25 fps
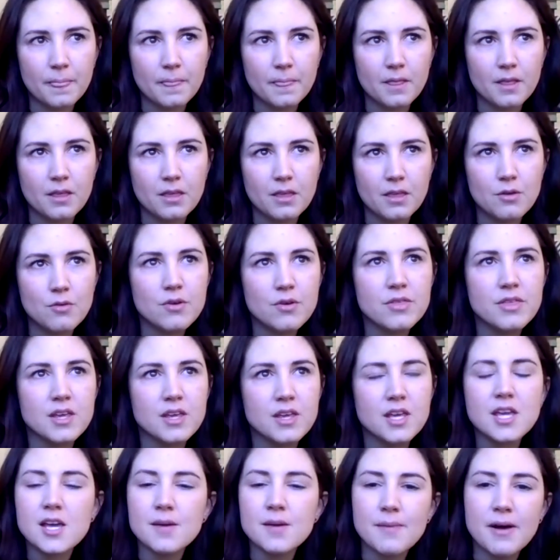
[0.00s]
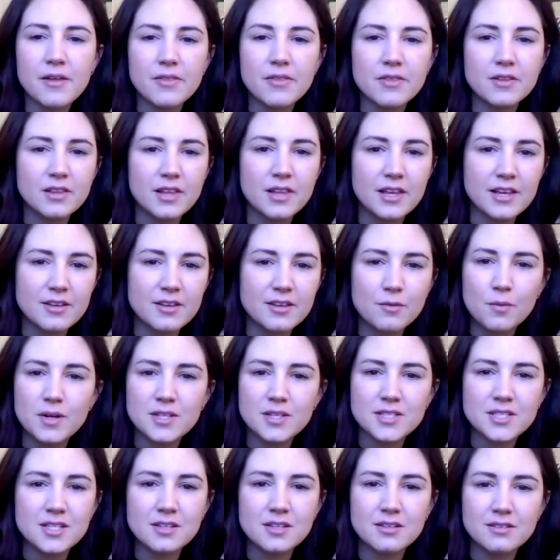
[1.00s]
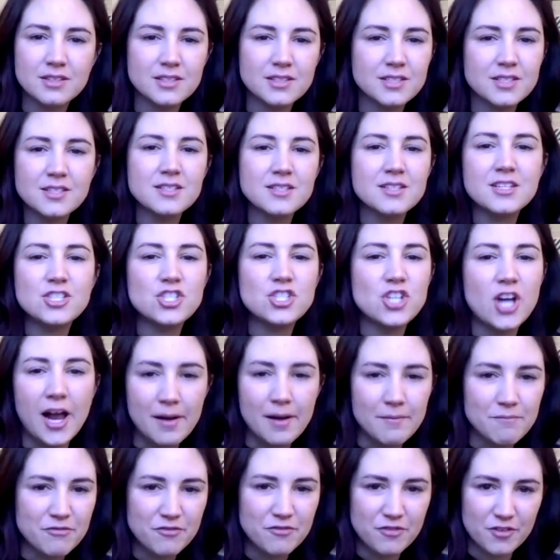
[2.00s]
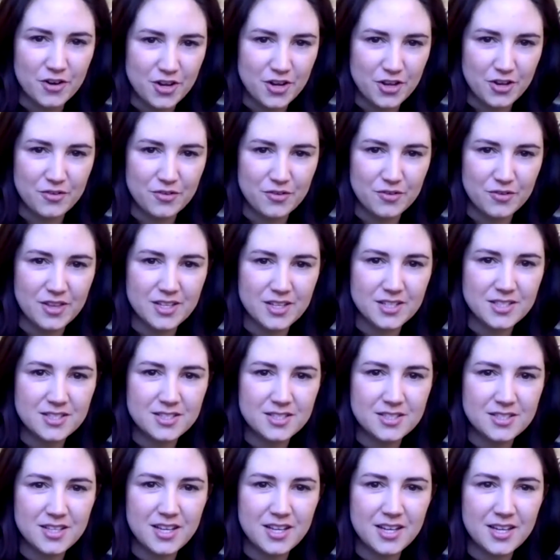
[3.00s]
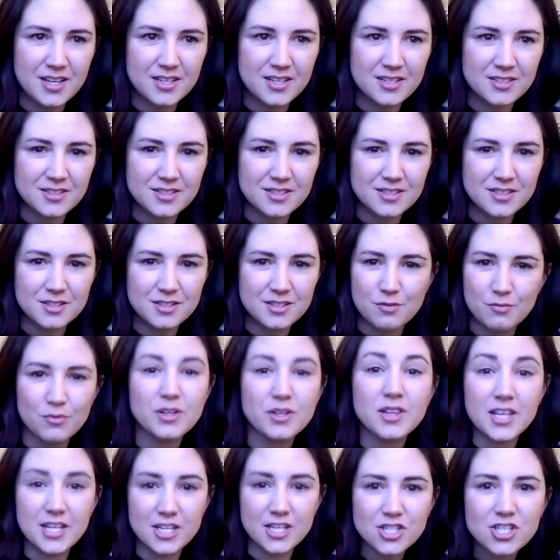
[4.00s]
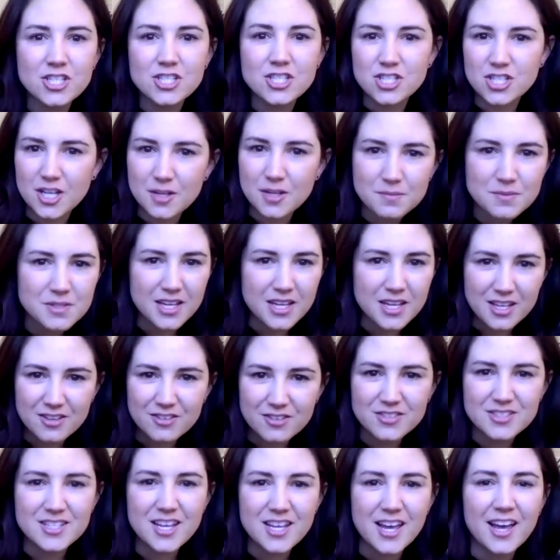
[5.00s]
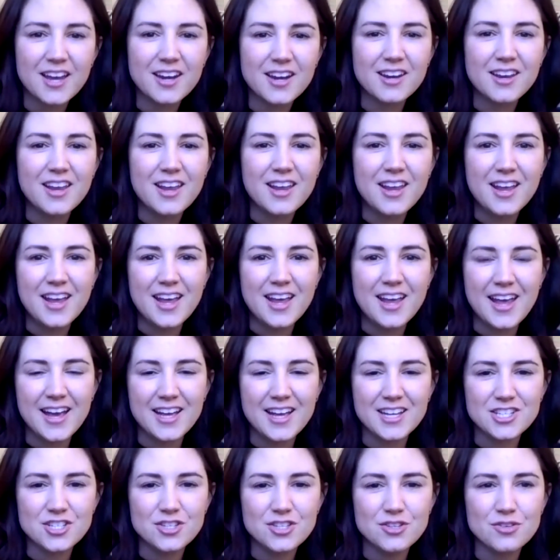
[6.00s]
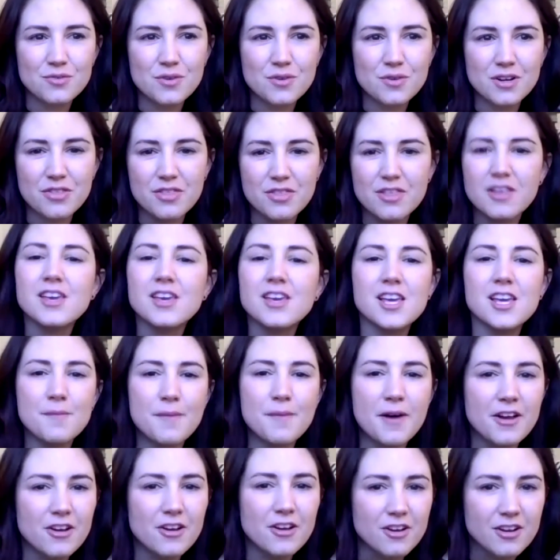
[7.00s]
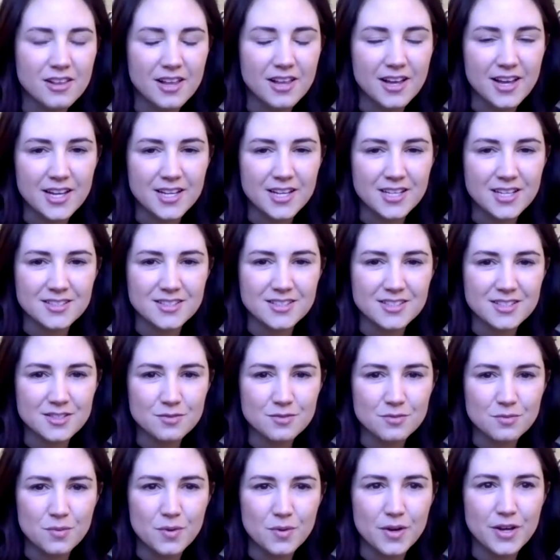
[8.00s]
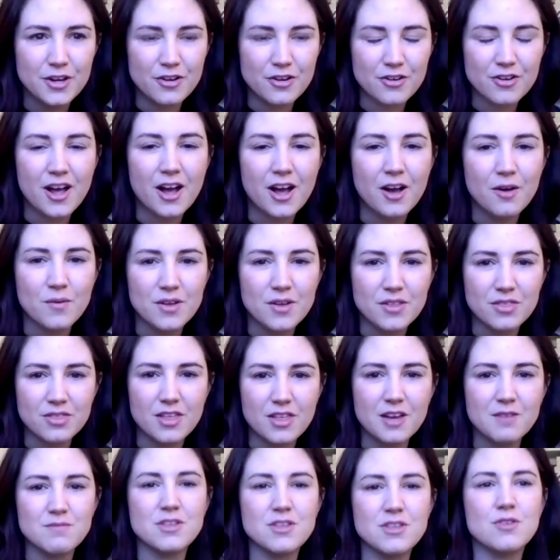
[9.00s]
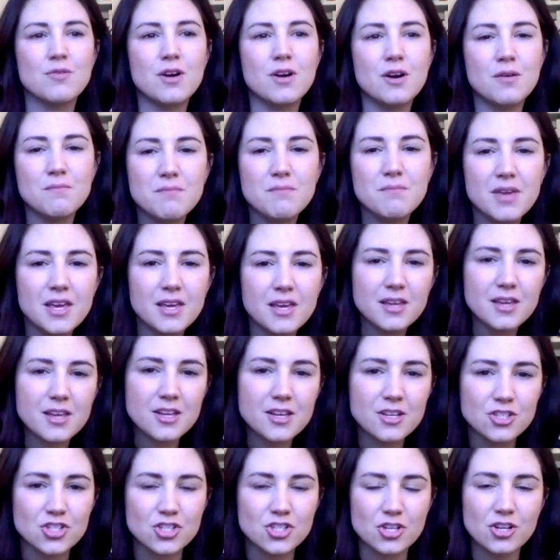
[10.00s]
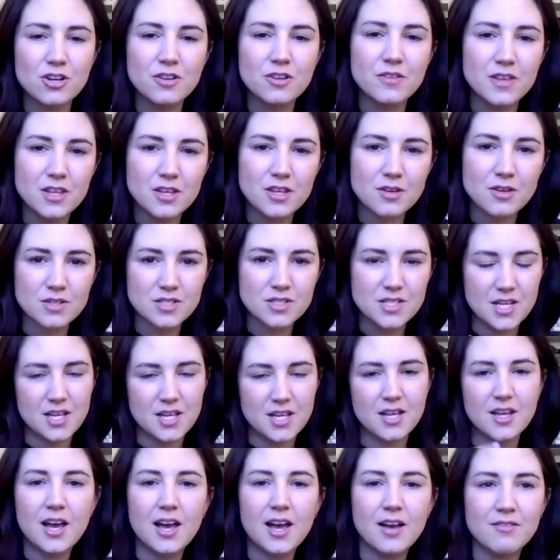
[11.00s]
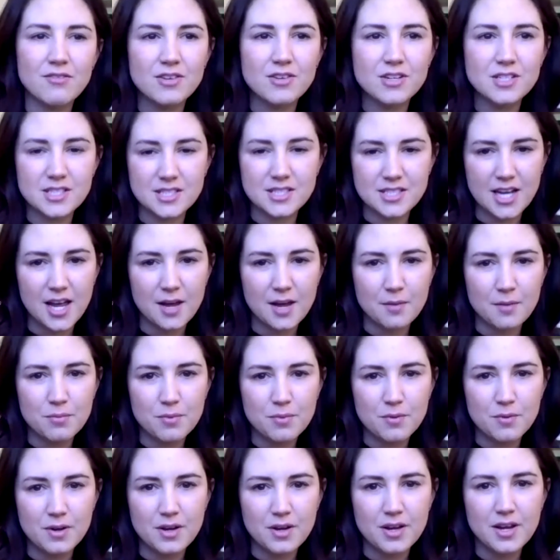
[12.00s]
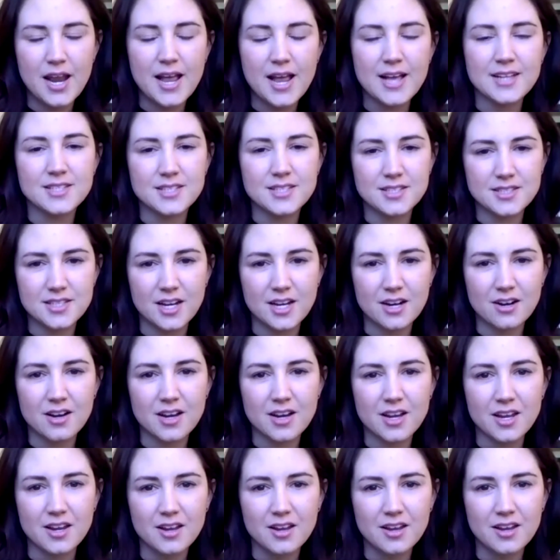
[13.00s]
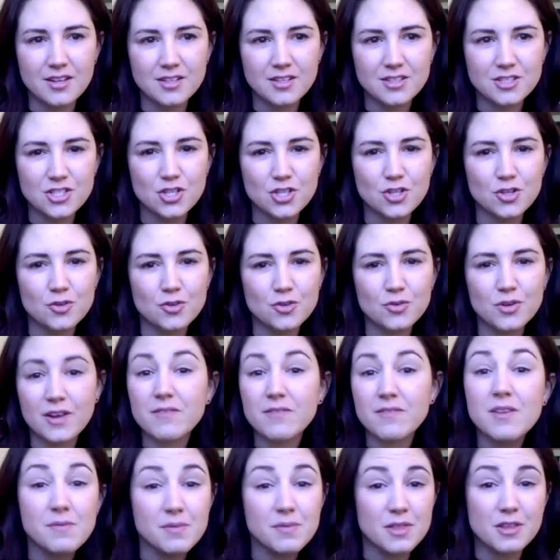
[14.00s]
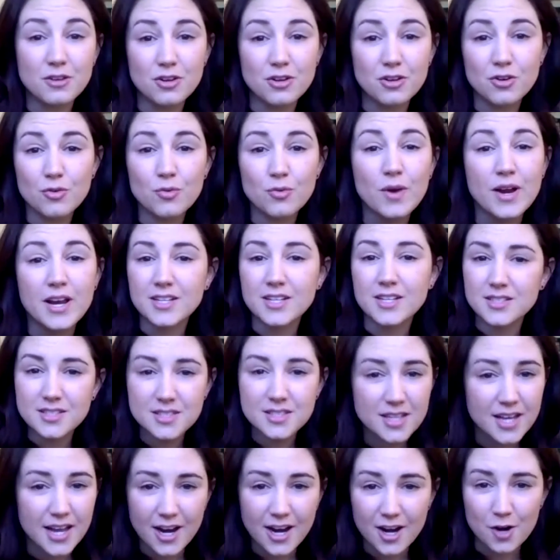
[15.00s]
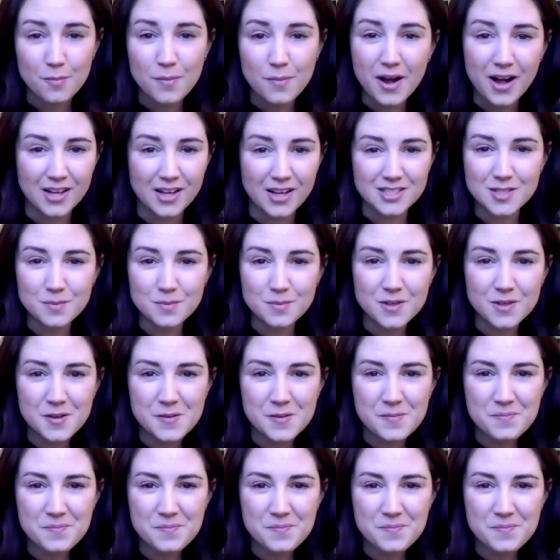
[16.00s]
were thinking about that, like, this isn't a job for you, this is relationships, like you said, and you are thinking about your clients when you're not with them. You are making sure that you are taking every step necessary to give them the greatest care possible.